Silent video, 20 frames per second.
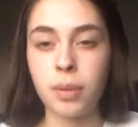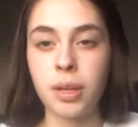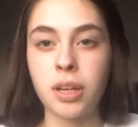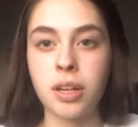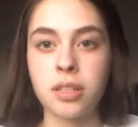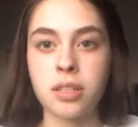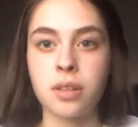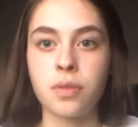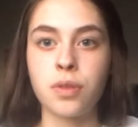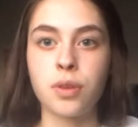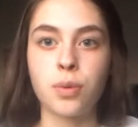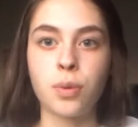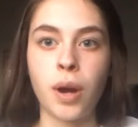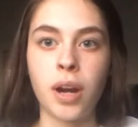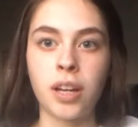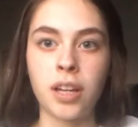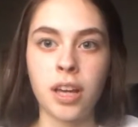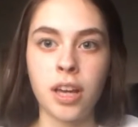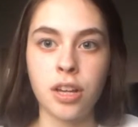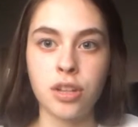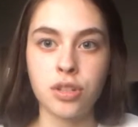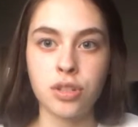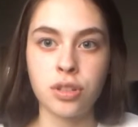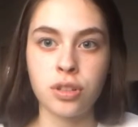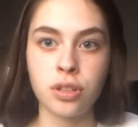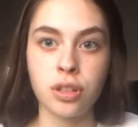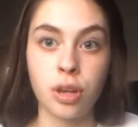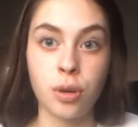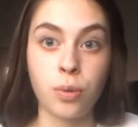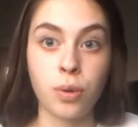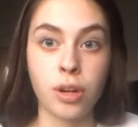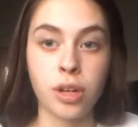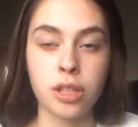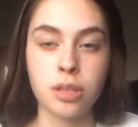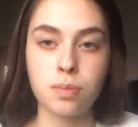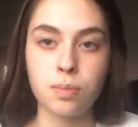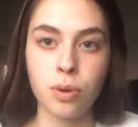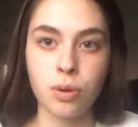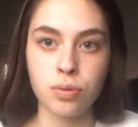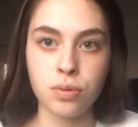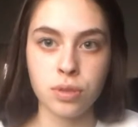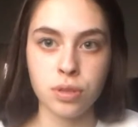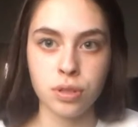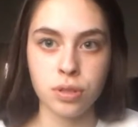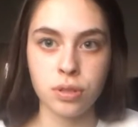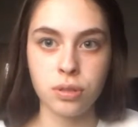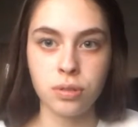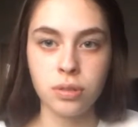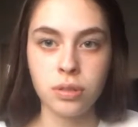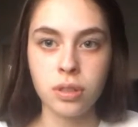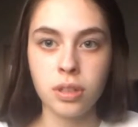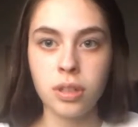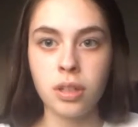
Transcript: because of the radiation they were exposed to.